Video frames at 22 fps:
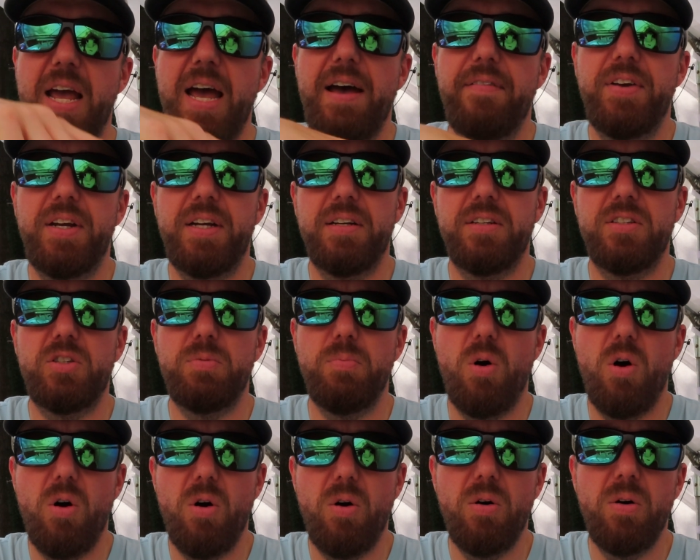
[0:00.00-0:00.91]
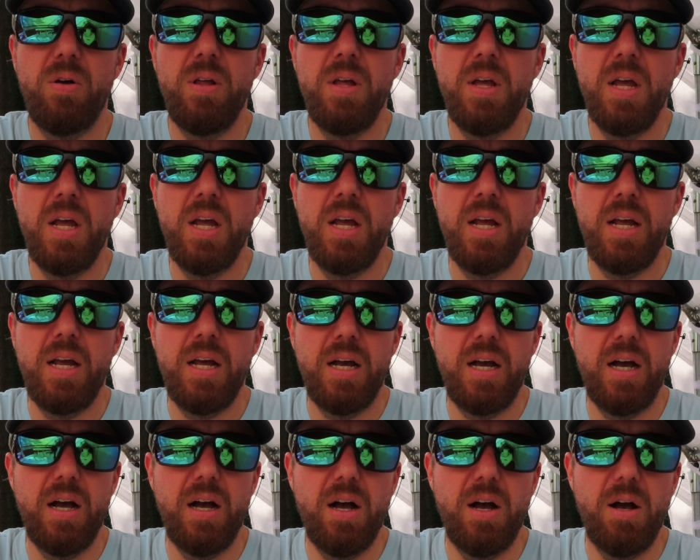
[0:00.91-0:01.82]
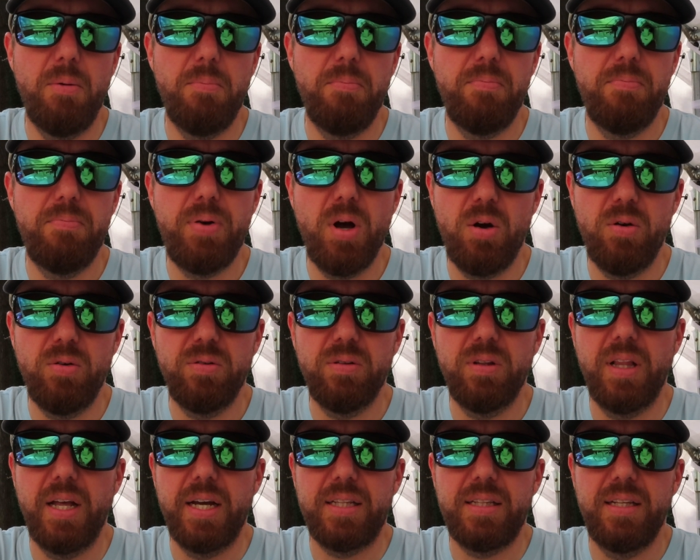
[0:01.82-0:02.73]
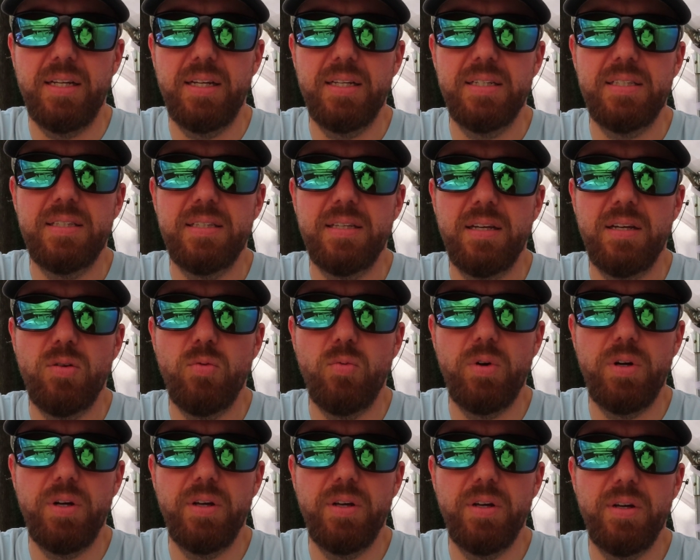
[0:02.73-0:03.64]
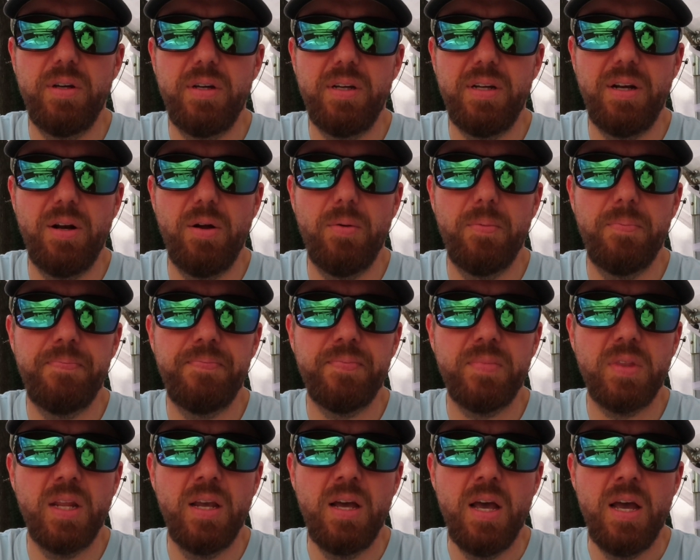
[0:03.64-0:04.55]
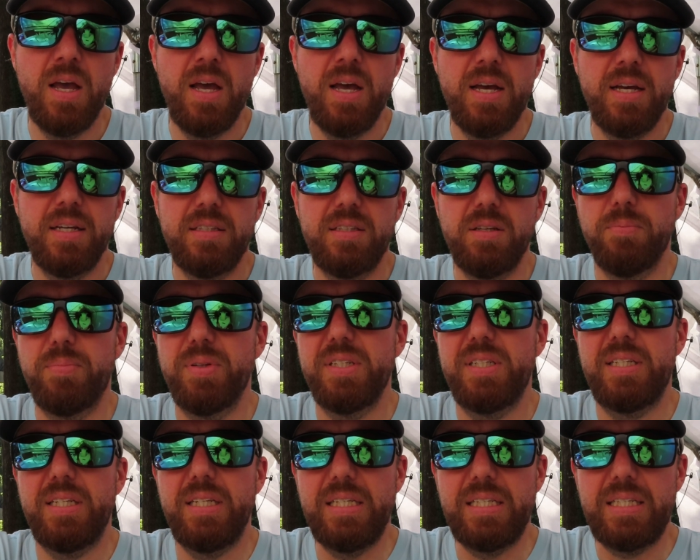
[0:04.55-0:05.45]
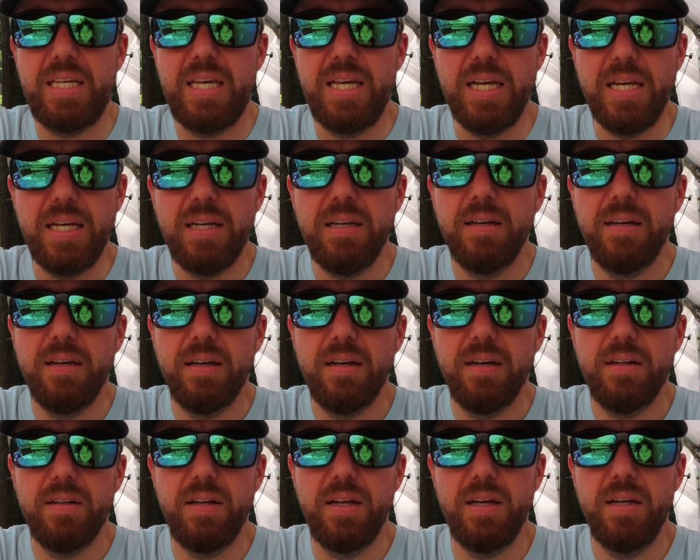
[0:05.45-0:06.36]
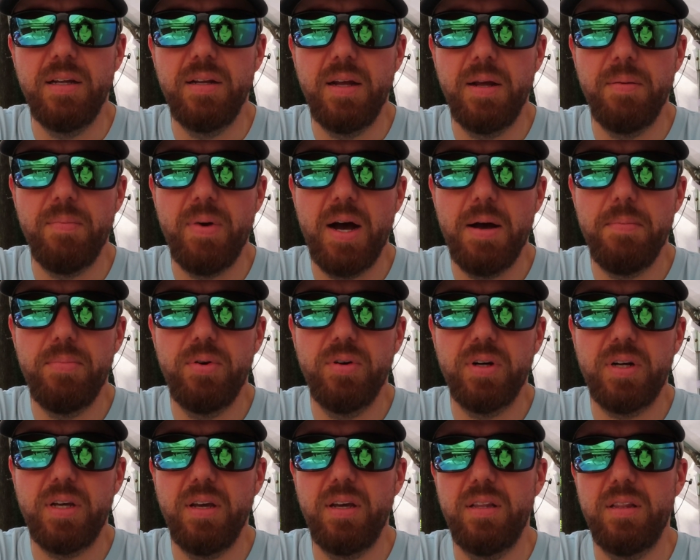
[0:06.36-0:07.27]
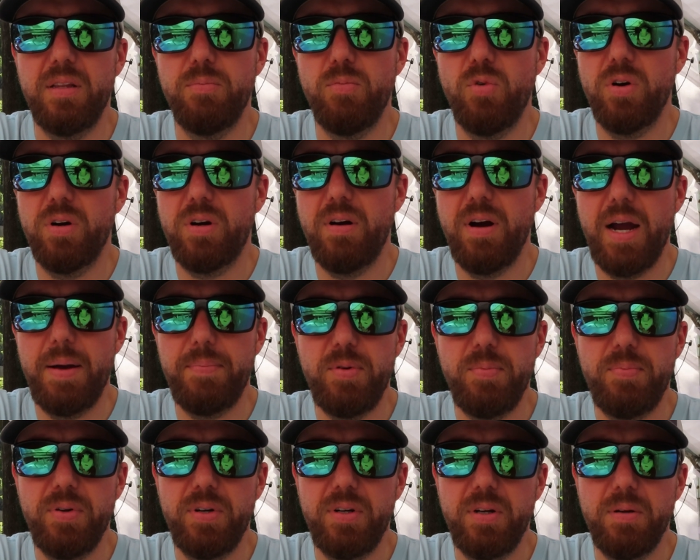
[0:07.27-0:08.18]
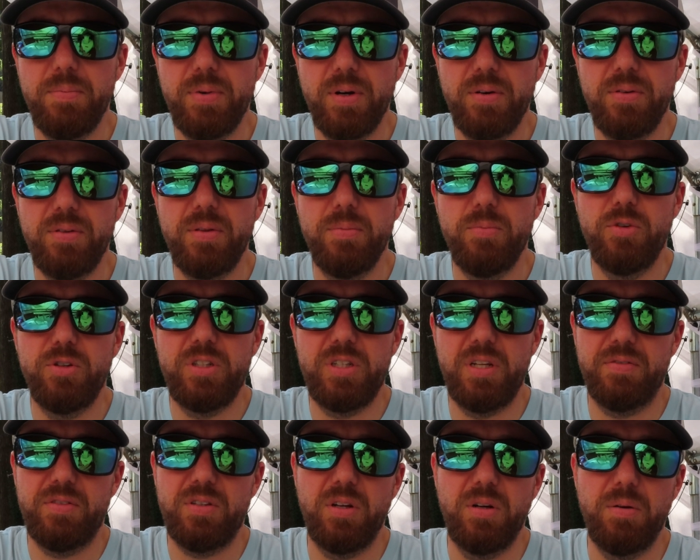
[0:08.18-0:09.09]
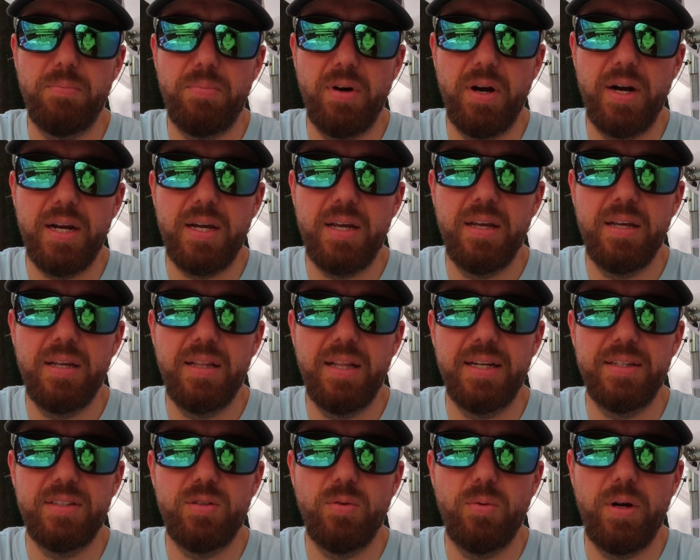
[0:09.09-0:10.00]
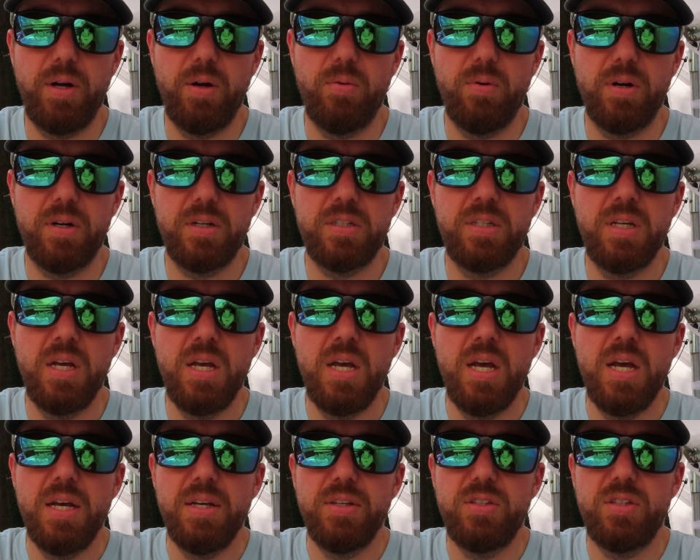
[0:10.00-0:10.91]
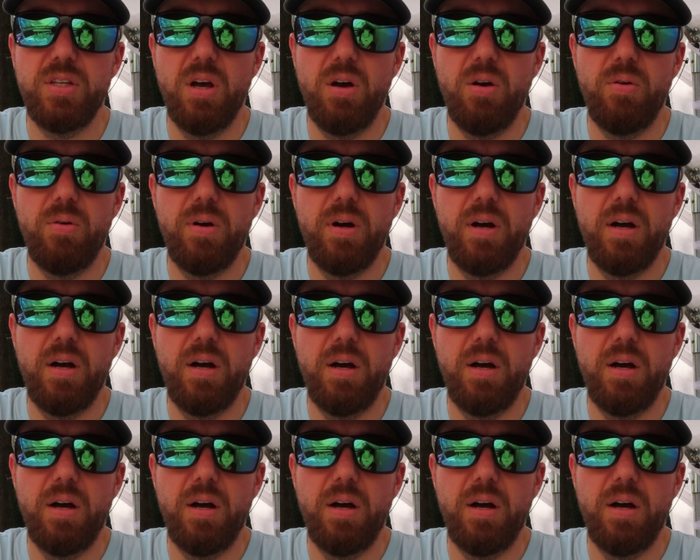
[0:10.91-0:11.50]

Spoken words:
having a small boat like this, where, you know, simplicity is key in my book. The more crap you put in a boat, the more stuff's gonna break. That's the way it works. So